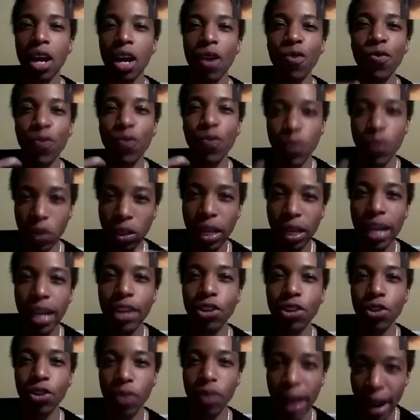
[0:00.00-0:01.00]
full
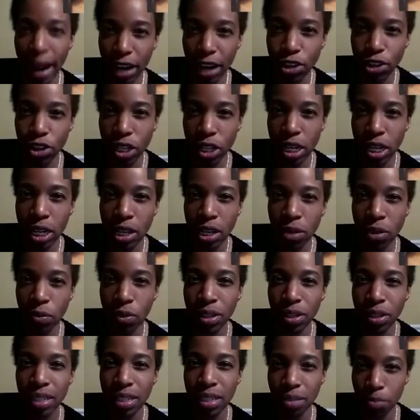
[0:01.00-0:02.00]
interaction where
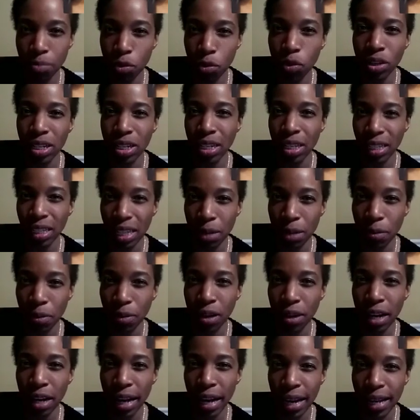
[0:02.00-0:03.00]
it's more
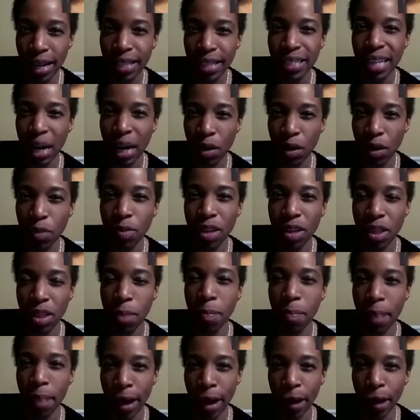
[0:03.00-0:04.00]
deliberate, I guess that would be the better